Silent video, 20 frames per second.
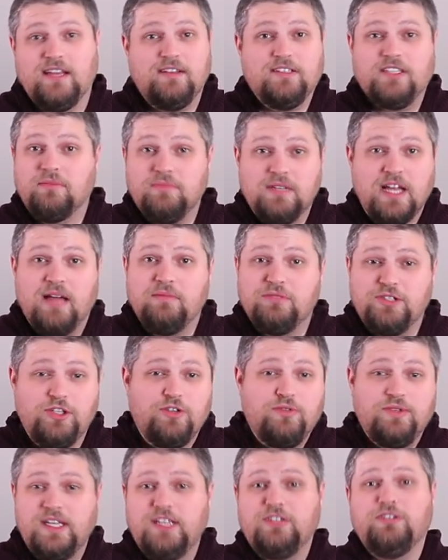And sometimes you
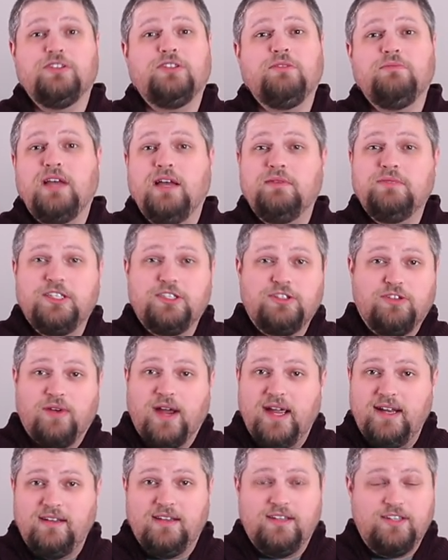don't need to. Sometimes it's
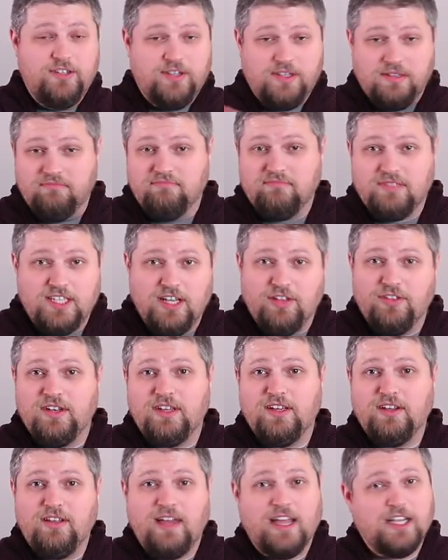great and you can seal the
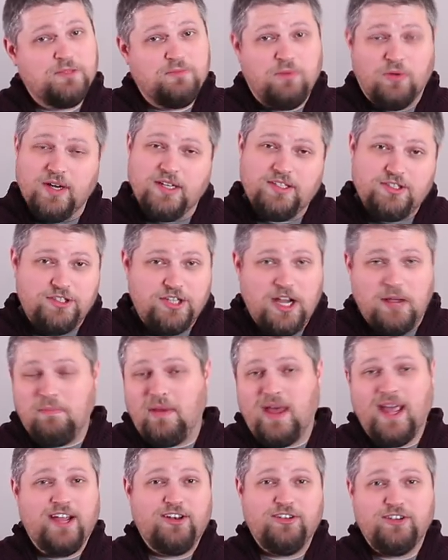deal, export it to
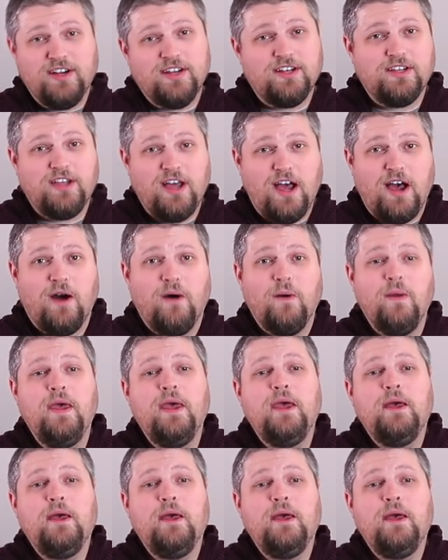JPEG, and you're good to go.